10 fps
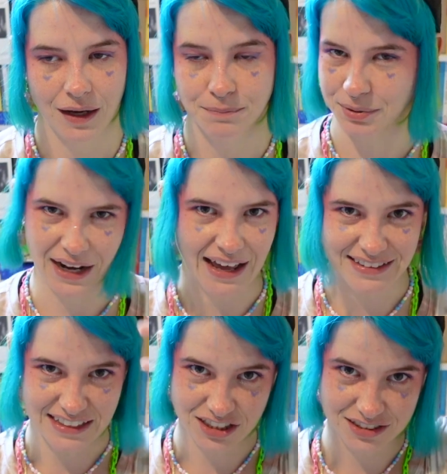But
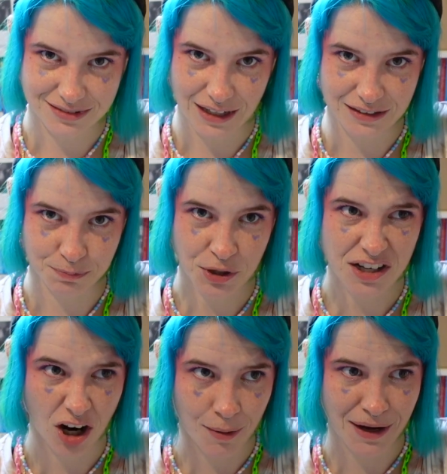that just is pretty
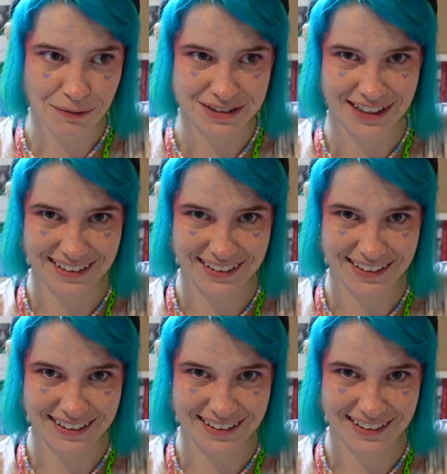common, I would say.